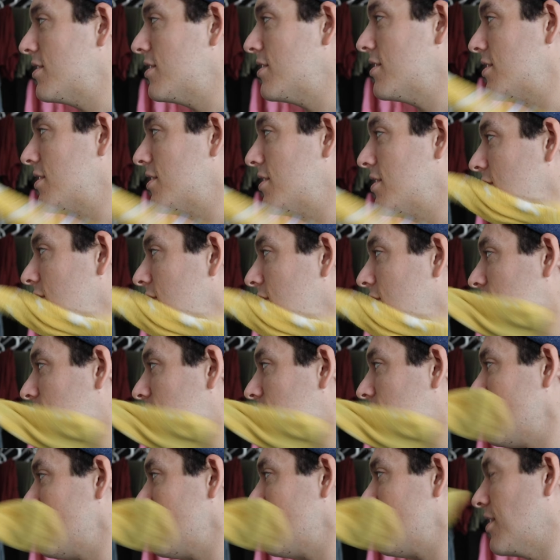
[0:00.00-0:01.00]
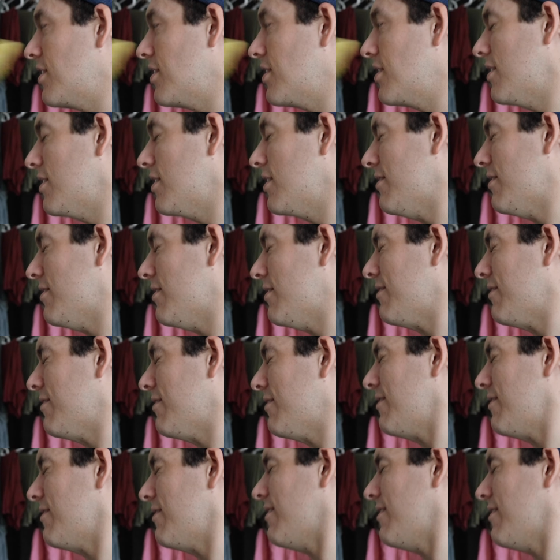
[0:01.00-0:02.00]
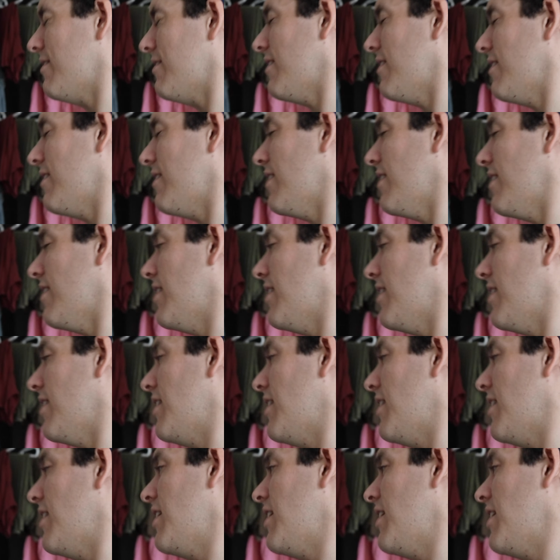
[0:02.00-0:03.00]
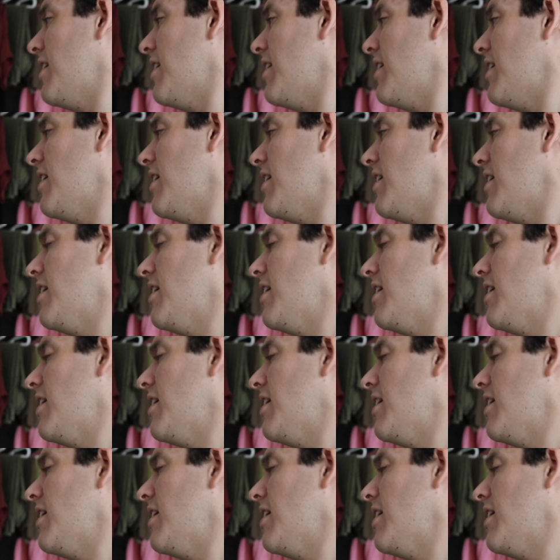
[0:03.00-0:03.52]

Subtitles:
(silence)